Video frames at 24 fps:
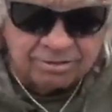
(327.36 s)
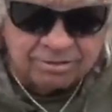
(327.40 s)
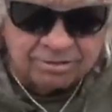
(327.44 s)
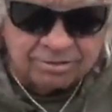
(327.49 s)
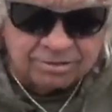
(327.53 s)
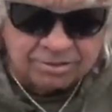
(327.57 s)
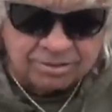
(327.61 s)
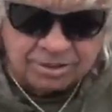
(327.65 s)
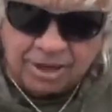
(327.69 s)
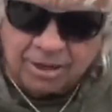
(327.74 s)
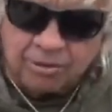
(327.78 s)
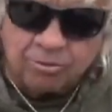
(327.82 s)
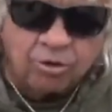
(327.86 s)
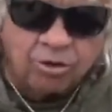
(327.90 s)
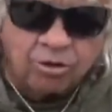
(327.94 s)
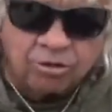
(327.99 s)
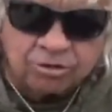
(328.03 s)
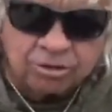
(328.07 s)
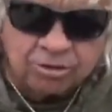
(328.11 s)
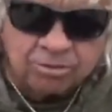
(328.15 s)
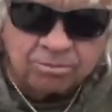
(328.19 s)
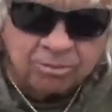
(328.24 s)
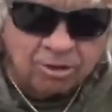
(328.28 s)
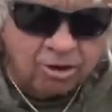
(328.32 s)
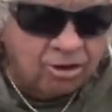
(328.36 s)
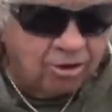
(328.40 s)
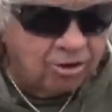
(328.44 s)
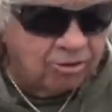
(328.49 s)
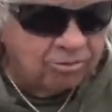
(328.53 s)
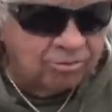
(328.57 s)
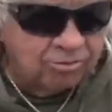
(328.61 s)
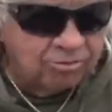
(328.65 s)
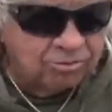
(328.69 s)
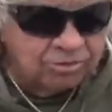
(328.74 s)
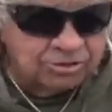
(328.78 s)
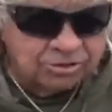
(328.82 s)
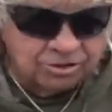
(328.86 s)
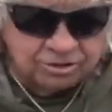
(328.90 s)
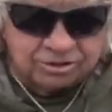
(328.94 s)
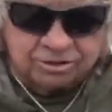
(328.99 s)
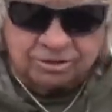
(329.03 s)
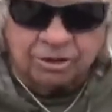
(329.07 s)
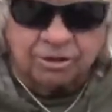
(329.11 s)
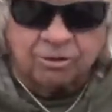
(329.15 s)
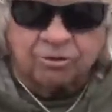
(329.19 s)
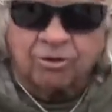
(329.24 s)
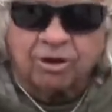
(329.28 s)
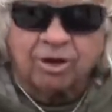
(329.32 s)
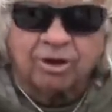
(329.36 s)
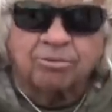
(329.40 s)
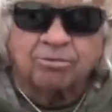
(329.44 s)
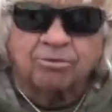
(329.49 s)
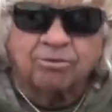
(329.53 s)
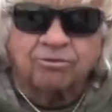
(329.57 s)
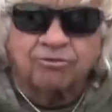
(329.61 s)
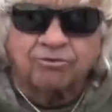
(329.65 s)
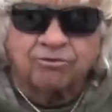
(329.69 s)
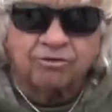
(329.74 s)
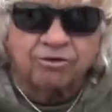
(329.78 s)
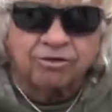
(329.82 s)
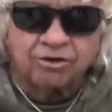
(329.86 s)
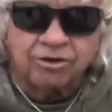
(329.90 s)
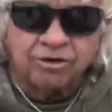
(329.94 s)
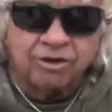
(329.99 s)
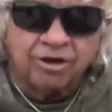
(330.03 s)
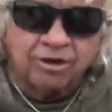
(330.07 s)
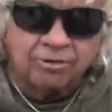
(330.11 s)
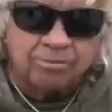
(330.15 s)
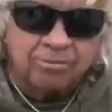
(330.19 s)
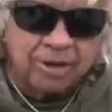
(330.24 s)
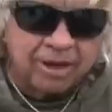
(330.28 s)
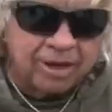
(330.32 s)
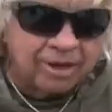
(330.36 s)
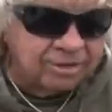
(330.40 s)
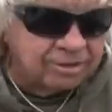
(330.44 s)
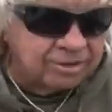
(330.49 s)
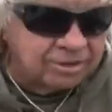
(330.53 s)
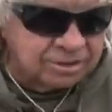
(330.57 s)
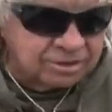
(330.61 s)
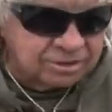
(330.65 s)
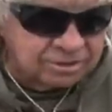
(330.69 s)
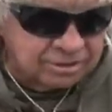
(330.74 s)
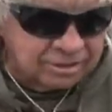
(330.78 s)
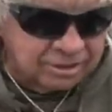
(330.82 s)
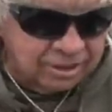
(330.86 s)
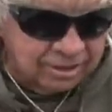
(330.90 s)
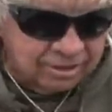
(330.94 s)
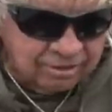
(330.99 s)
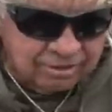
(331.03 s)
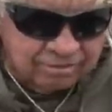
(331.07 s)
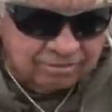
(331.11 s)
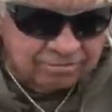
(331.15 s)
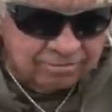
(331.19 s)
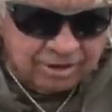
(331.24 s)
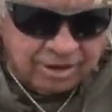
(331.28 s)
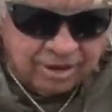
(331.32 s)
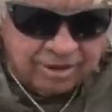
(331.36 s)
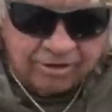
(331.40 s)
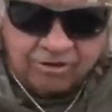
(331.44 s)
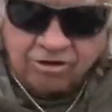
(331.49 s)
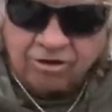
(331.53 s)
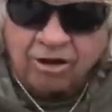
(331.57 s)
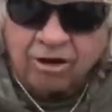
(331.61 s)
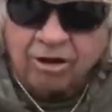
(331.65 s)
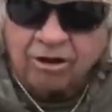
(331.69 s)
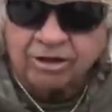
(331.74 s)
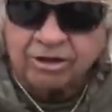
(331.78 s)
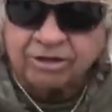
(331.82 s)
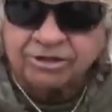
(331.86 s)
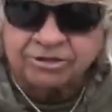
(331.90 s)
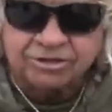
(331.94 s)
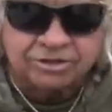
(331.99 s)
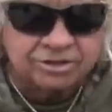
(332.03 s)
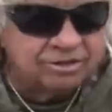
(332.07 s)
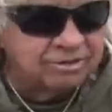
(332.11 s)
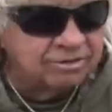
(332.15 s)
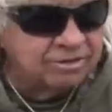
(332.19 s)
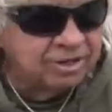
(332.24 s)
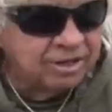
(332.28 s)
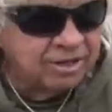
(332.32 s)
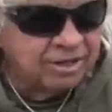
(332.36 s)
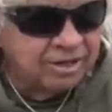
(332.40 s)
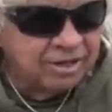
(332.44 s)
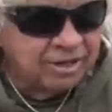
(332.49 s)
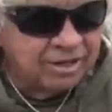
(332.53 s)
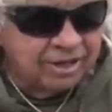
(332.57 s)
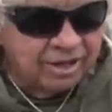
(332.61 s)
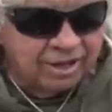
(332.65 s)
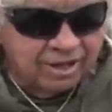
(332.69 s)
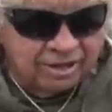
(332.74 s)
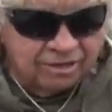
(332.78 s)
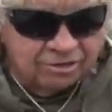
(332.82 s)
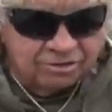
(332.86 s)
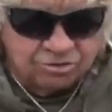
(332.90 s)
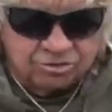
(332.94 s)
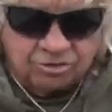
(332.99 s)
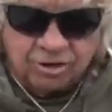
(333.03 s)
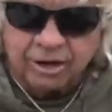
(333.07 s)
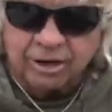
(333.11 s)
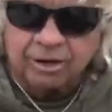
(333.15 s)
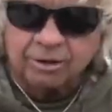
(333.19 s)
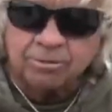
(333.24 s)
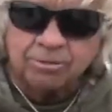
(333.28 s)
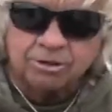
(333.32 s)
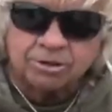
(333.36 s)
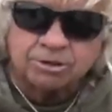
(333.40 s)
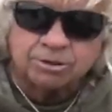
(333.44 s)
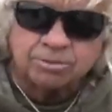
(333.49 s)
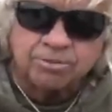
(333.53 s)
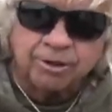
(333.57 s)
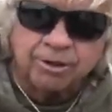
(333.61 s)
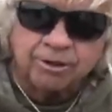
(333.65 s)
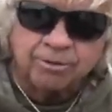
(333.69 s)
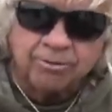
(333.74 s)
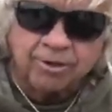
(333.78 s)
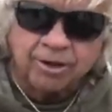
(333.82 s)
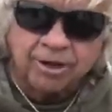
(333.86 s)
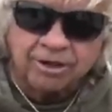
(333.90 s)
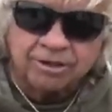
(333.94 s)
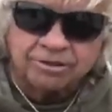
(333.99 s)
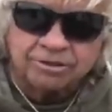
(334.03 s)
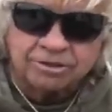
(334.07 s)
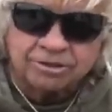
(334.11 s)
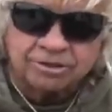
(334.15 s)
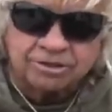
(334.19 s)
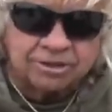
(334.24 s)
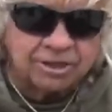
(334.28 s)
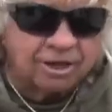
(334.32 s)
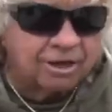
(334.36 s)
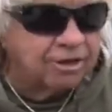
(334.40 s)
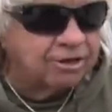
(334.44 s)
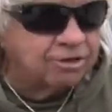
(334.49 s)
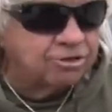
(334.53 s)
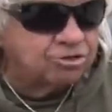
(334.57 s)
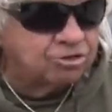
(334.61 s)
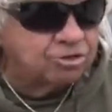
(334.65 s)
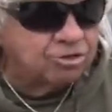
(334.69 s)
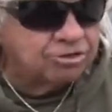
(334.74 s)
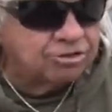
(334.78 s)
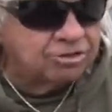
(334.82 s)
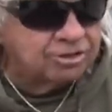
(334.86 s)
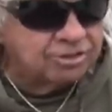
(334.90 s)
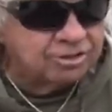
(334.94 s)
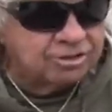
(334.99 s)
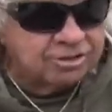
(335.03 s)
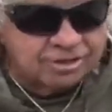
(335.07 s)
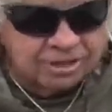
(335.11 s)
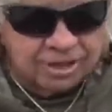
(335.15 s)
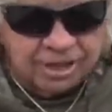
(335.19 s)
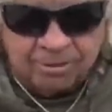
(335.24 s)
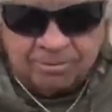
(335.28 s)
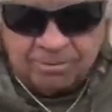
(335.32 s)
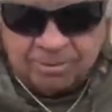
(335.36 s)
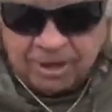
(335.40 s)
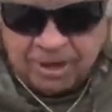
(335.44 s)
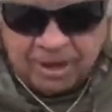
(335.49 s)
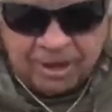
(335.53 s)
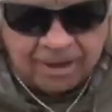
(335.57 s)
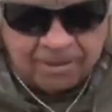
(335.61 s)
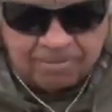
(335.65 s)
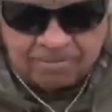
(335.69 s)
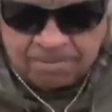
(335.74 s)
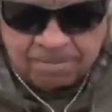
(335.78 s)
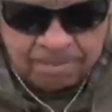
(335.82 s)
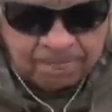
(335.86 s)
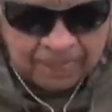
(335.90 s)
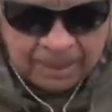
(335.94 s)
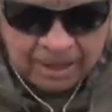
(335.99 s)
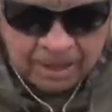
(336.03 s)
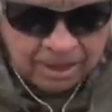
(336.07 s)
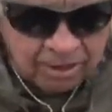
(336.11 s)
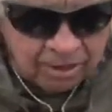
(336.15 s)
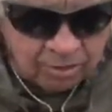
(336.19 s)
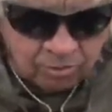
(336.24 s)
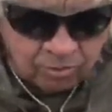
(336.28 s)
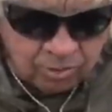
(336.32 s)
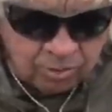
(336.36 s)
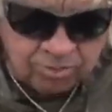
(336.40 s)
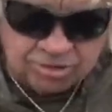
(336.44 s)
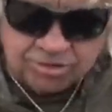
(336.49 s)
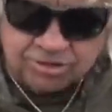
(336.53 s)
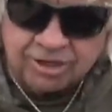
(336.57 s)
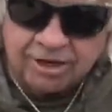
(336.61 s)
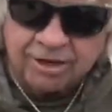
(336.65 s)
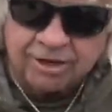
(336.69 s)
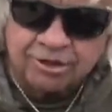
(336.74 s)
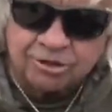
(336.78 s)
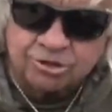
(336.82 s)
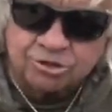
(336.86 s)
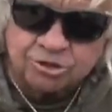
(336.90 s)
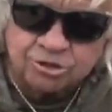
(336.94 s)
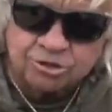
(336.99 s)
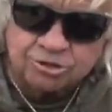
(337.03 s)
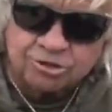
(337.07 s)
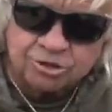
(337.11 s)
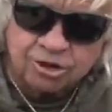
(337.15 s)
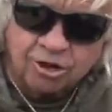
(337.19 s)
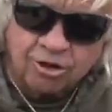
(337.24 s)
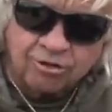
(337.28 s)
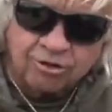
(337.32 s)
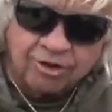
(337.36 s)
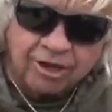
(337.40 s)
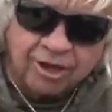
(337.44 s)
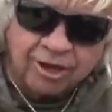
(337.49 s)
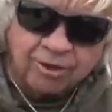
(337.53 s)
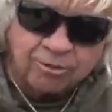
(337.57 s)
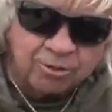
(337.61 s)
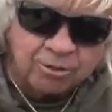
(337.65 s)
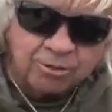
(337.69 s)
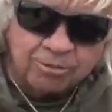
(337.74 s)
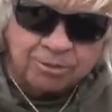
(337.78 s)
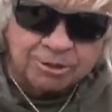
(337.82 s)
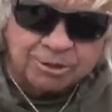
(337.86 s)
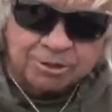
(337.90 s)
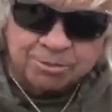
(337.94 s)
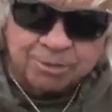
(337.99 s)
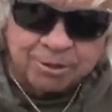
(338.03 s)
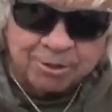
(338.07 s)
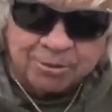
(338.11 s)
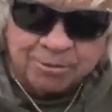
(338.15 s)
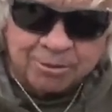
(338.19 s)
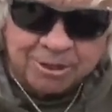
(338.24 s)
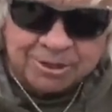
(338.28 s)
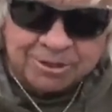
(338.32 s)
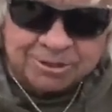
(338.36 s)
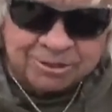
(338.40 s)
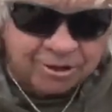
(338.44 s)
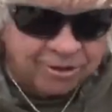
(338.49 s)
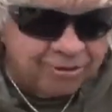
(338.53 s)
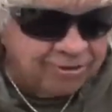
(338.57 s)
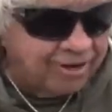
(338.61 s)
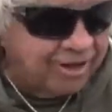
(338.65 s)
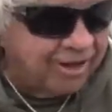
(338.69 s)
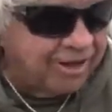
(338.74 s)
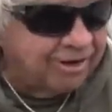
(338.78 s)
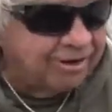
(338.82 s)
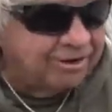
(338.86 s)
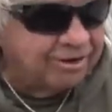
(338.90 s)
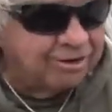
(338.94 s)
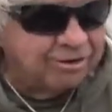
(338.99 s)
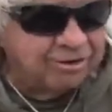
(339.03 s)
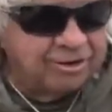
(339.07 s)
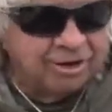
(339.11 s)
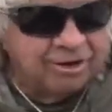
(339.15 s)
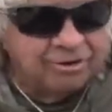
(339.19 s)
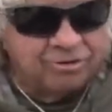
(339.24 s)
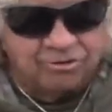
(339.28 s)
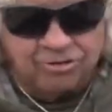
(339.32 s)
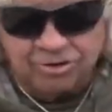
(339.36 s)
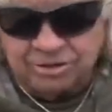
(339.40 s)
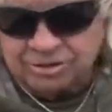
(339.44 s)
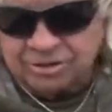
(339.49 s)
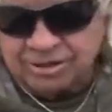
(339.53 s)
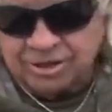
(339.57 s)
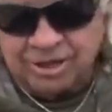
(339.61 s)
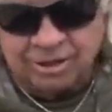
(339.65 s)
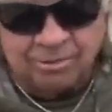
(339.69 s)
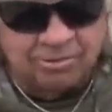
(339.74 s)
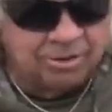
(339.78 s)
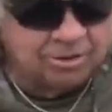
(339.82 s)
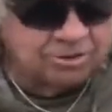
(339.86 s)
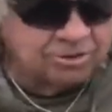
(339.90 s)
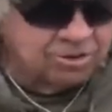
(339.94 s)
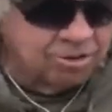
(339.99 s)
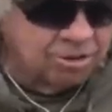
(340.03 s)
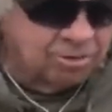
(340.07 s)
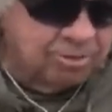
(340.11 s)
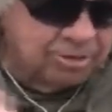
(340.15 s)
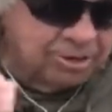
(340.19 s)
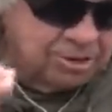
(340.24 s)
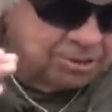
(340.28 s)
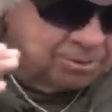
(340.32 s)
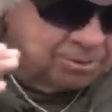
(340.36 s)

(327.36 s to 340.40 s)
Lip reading: Sam Walton bought was just incredible for a young man just getting out of college and trying to build spinnerbaits and sell insurance at the same time. We would sell insurance all day and we'd build spinnerbaits all night. And Chris and I built so many